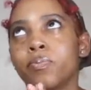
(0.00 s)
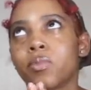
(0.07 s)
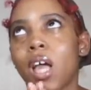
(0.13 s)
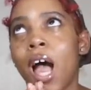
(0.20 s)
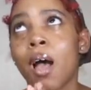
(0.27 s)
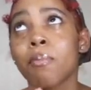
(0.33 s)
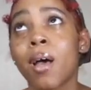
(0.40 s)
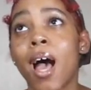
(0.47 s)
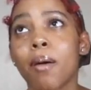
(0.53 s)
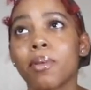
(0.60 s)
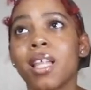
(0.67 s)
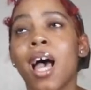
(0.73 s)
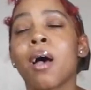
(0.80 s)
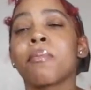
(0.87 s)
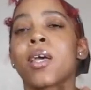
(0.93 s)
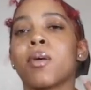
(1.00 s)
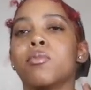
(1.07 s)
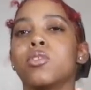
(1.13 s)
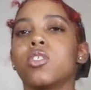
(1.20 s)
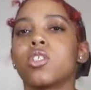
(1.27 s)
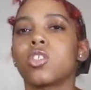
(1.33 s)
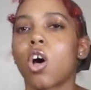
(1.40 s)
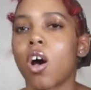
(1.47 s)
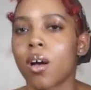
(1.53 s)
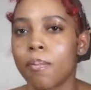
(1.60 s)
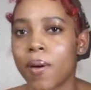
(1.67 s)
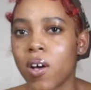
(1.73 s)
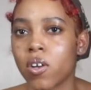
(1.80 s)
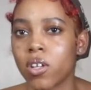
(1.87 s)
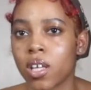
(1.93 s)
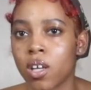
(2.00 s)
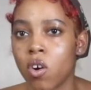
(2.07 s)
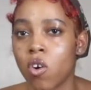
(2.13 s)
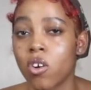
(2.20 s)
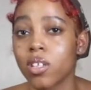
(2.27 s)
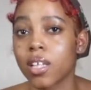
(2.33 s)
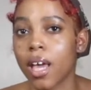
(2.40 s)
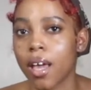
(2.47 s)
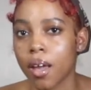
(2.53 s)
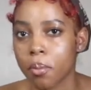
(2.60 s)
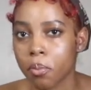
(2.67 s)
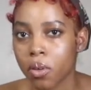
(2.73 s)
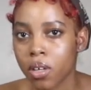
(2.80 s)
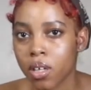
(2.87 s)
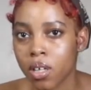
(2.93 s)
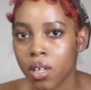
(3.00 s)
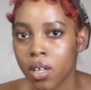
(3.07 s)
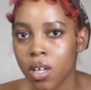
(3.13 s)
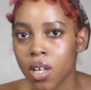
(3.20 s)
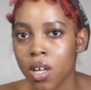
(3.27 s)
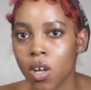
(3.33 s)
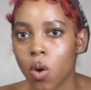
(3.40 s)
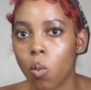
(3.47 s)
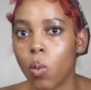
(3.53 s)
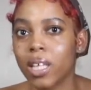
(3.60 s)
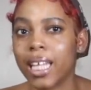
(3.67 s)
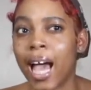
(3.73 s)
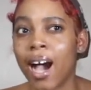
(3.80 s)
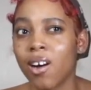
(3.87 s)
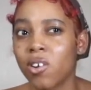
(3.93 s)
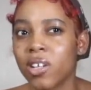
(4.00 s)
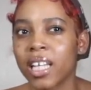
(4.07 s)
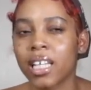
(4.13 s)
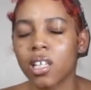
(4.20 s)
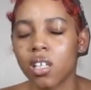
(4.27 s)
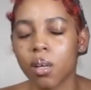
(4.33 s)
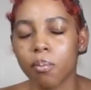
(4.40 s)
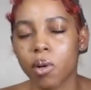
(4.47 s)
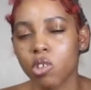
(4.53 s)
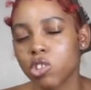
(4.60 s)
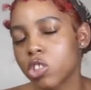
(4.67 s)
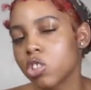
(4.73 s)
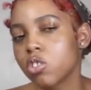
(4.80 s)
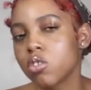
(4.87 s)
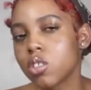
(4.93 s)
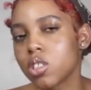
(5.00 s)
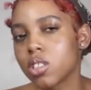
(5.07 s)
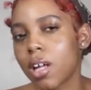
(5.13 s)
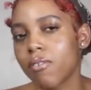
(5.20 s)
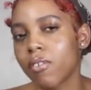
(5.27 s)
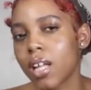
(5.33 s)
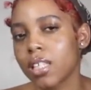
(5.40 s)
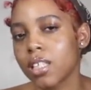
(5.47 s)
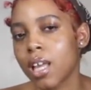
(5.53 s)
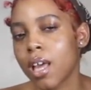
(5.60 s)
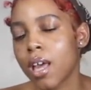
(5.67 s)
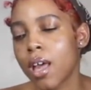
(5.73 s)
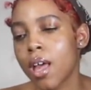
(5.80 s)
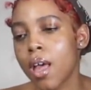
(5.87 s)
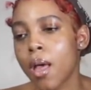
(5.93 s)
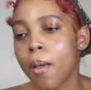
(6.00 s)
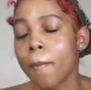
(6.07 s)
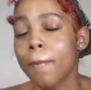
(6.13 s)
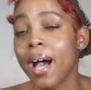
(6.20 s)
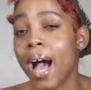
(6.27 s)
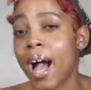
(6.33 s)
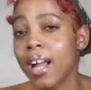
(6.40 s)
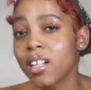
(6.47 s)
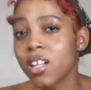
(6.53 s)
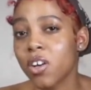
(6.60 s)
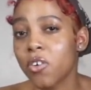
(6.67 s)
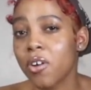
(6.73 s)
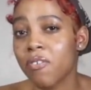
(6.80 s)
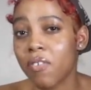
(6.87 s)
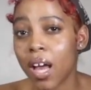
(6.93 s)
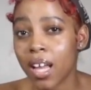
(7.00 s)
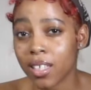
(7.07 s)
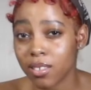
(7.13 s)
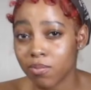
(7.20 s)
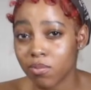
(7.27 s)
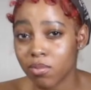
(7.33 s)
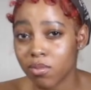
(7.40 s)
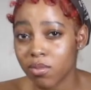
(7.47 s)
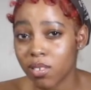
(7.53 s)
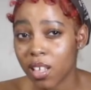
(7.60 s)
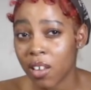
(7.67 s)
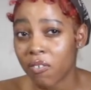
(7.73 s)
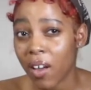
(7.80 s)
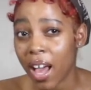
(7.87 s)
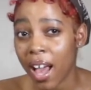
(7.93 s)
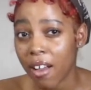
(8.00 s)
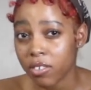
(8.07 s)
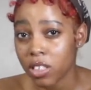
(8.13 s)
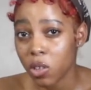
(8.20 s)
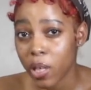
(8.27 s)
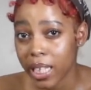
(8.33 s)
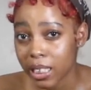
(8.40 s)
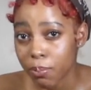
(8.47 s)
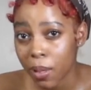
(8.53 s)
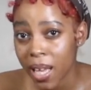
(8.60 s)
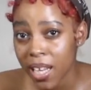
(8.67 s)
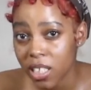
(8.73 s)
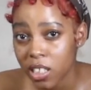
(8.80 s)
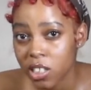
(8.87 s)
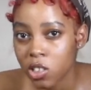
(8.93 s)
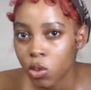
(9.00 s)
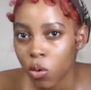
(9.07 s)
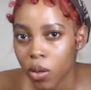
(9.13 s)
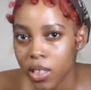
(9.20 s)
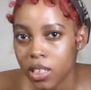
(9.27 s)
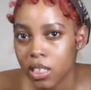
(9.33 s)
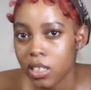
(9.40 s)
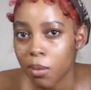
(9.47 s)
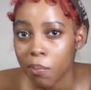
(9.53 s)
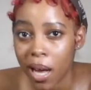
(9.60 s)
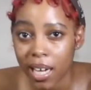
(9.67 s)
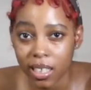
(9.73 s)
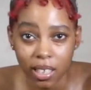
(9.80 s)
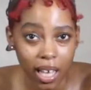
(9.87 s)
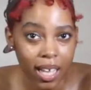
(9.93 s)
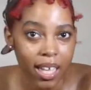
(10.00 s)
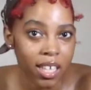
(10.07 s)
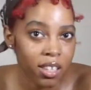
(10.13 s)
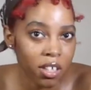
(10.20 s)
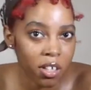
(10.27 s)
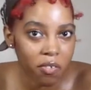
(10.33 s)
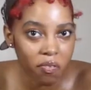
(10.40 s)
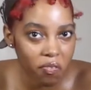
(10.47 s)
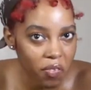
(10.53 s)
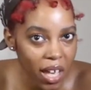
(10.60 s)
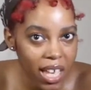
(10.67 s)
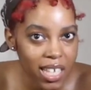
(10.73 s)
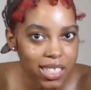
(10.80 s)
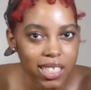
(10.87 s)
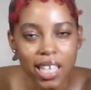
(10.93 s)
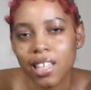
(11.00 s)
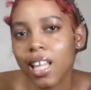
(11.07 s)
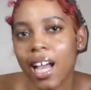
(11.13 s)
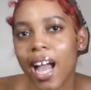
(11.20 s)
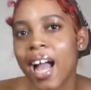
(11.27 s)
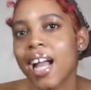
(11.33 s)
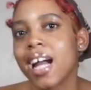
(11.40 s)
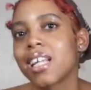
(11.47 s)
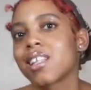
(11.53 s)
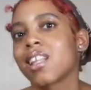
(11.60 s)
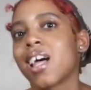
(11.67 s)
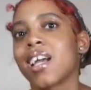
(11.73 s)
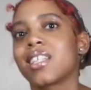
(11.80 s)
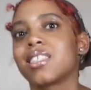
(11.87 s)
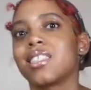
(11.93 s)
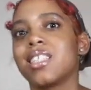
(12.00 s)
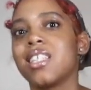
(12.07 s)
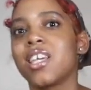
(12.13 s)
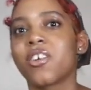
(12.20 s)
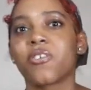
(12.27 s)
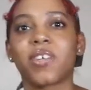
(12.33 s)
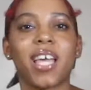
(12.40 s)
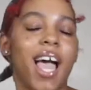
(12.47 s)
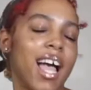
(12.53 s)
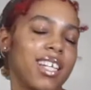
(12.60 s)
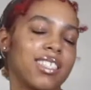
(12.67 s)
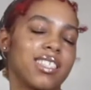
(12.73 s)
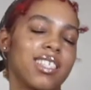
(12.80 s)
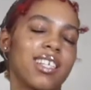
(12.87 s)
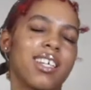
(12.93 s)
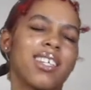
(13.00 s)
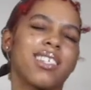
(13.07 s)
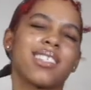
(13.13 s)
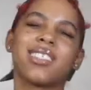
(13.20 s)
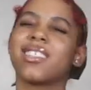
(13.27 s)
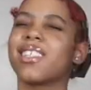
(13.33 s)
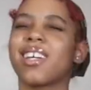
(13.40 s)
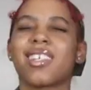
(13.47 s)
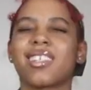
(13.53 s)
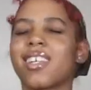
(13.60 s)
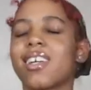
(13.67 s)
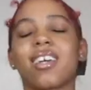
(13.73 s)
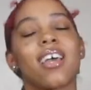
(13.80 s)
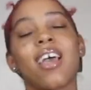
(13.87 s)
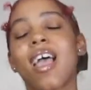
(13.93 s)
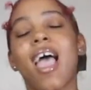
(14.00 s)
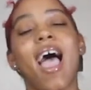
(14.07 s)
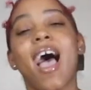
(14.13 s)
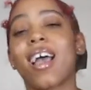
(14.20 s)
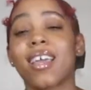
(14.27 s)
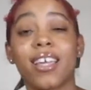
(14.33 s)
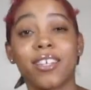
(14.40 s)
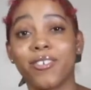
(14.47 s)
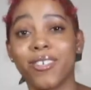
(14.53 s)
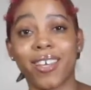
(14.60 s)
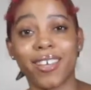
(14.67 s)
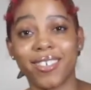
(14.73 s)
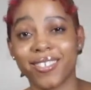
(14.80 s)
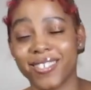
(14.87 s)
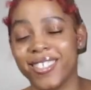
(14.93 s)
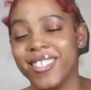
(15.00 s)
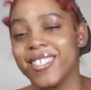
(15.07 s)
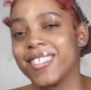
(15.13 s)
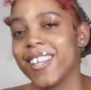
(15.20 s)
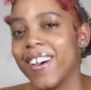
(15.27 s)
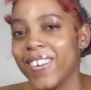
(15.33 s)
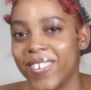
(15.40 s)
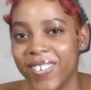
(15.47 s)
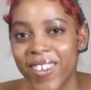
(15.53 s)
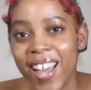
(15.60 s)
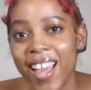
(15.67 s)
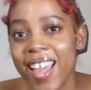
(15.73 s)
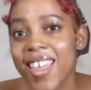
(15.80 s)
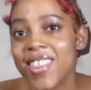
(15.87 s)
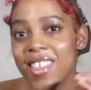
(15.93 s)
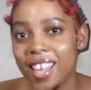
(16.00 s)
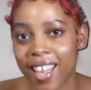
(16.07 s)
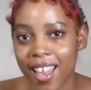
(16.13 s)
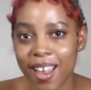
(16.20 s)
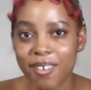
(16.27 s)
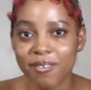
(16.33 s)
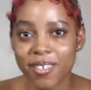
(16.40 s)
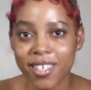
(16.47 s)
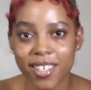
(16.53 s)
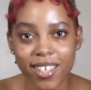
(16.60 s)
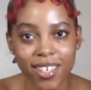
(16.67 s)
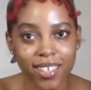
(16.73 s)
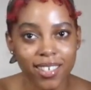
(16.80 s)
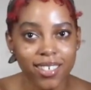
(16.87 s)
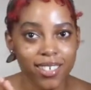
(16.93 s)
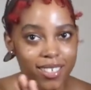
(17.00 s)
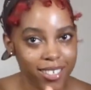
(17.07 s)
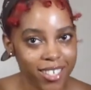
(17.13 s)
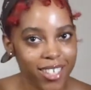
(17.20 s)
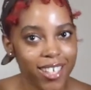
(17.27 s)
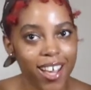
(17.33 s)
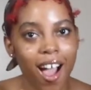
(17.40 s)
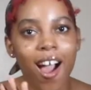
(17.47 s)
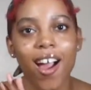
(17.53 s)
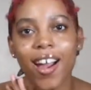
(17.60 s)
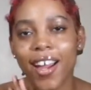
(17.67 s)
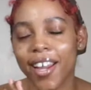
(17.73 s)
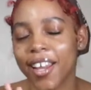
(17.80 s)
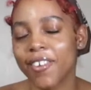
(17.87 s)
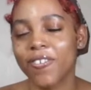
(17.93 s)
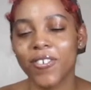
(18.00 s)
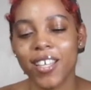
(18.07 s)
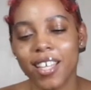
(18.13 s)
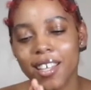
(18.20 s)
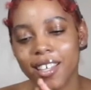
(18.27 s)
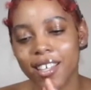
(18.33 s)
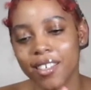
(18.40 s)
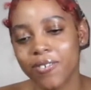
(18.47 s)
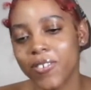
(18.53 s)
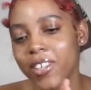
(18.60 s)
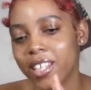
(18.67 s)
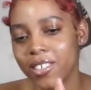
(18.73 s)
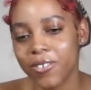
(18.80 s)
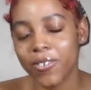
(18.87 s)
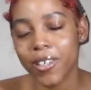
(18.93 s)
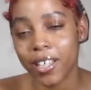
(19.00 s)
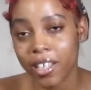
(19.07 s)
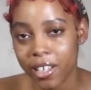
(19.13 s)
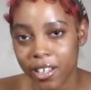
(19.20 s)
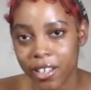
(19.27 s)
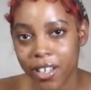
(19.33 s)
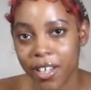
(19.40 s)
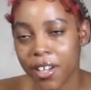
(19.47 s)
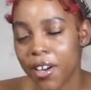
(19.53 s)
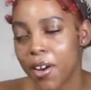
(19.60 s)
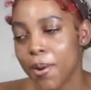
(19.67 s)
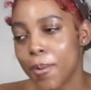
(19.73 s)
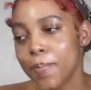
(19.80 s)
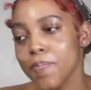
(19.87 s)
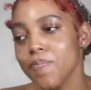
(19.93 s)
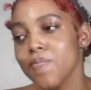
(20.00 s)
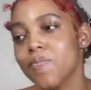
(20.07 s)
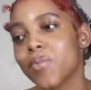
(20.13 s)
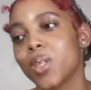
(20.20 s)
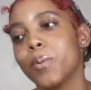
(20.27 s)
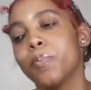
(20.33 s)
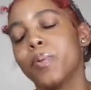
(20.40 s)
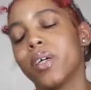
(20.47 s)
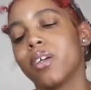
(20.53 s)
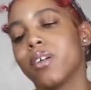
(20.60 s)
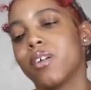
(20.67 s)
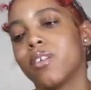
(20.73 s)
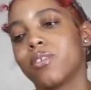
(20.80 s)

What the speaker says: I'm happy that I'm able to talk about it on camera without getting emotional and stuff like that. But I know if I have to explain this story to somebody, like, in their face, and like I gotta like see their reaction and shit like that, I can't do that. So the camera, all right, we can do it here. But